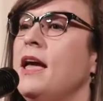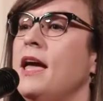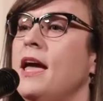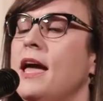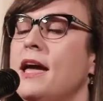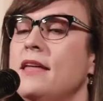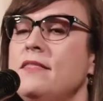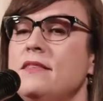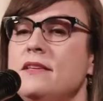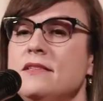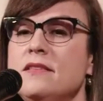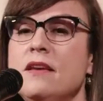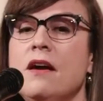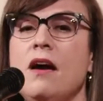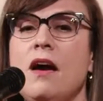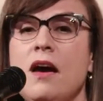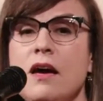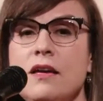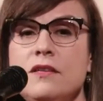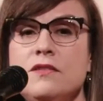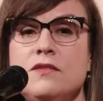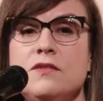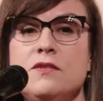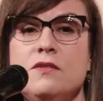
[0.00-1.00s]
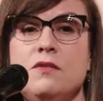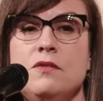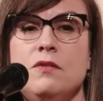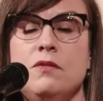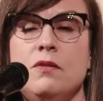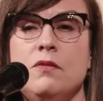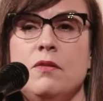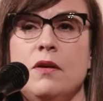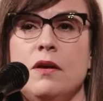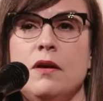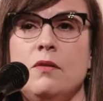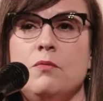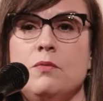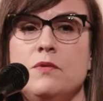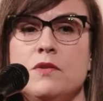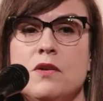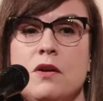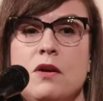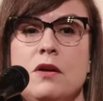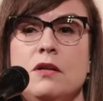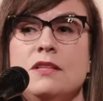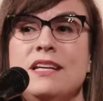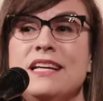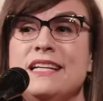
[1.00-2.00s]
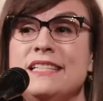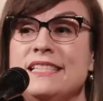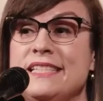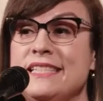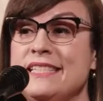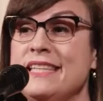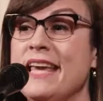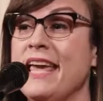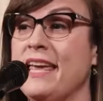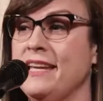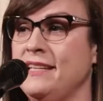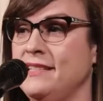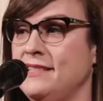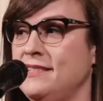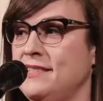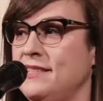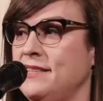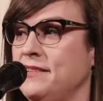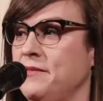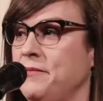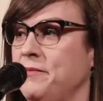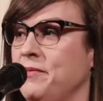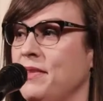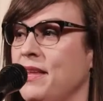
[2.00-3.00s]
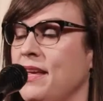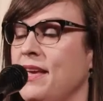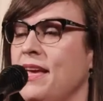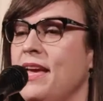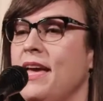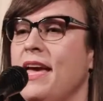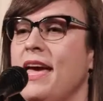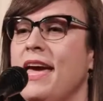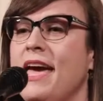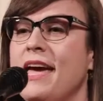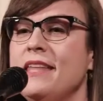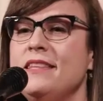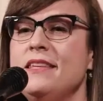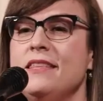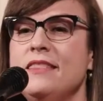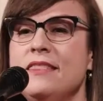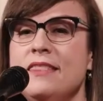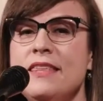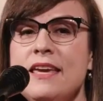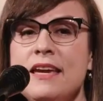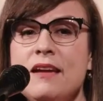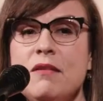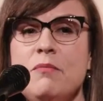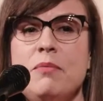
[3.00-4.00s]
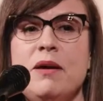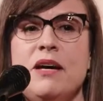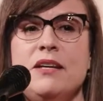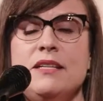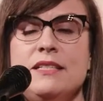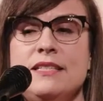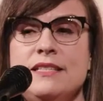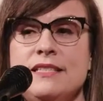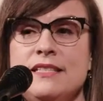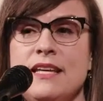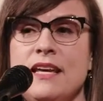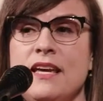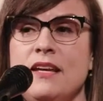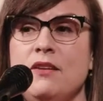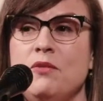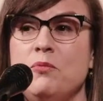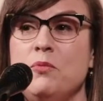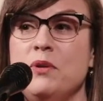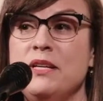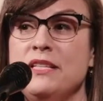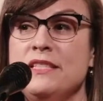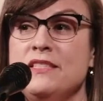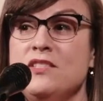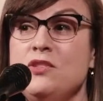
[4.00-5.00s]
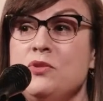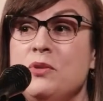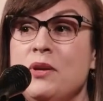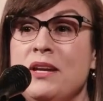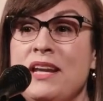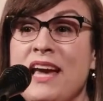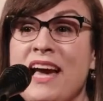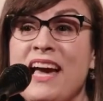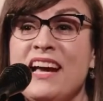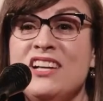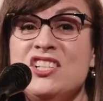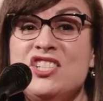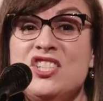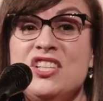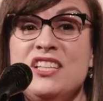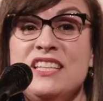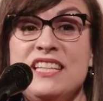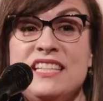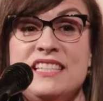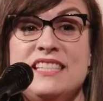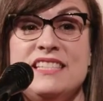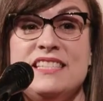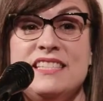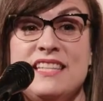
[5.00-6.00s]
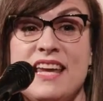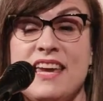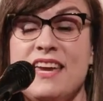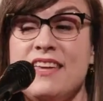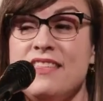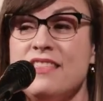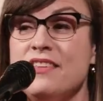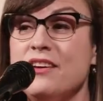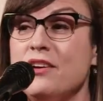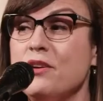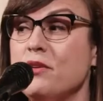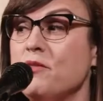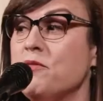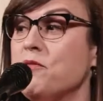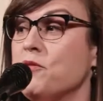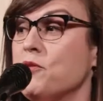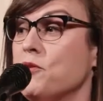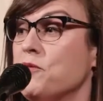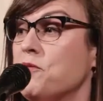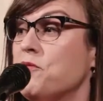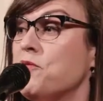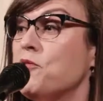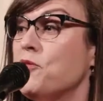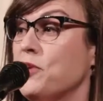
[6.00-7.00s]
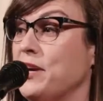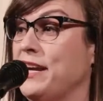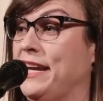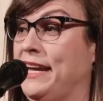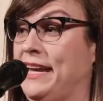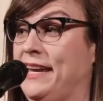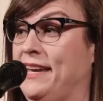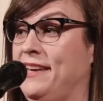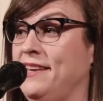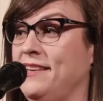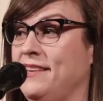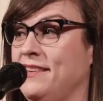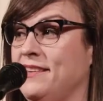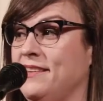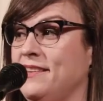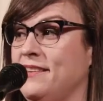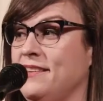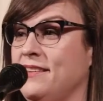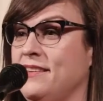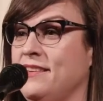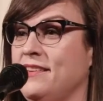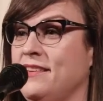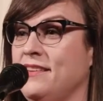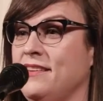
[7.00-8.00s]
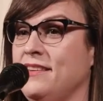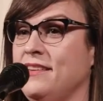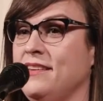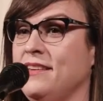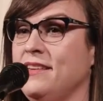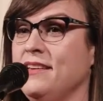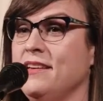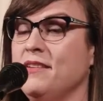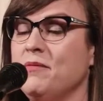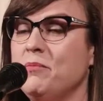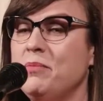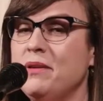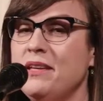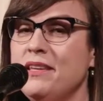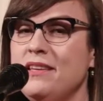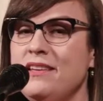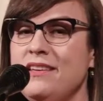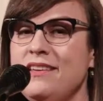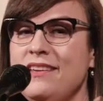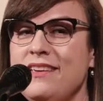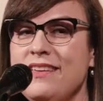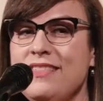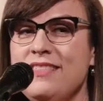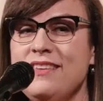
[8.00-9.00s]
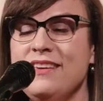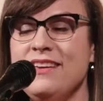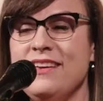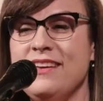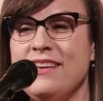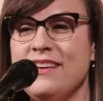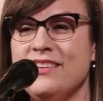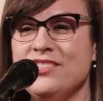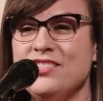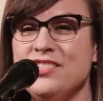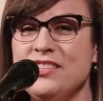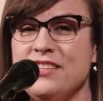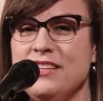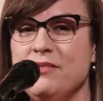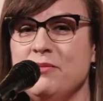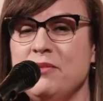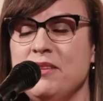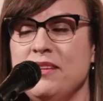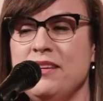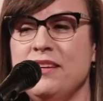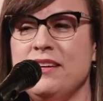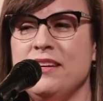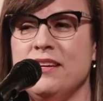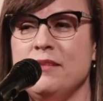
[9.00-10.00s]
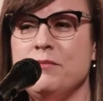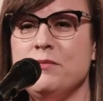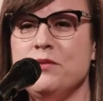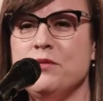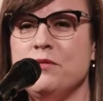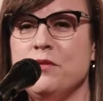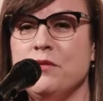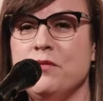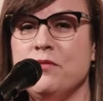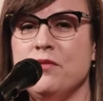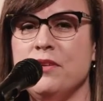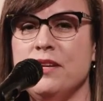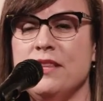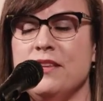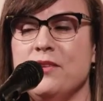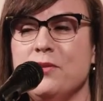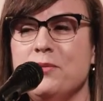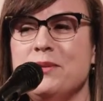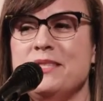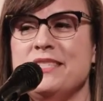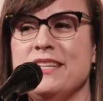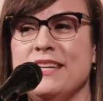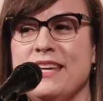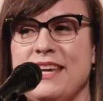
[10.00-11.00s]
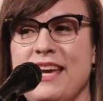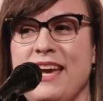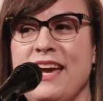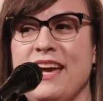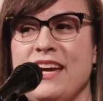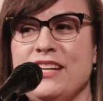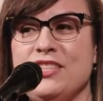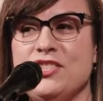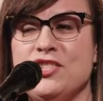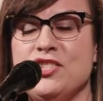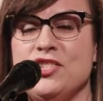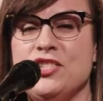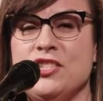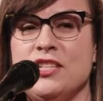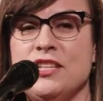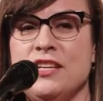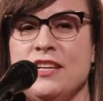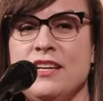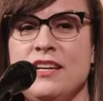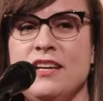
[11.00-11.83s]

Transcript: And this hostel uh, was called Ascent. And the thing about Ascent was you could actually stay there for free. But nothing actually really comes for free. There was a catch.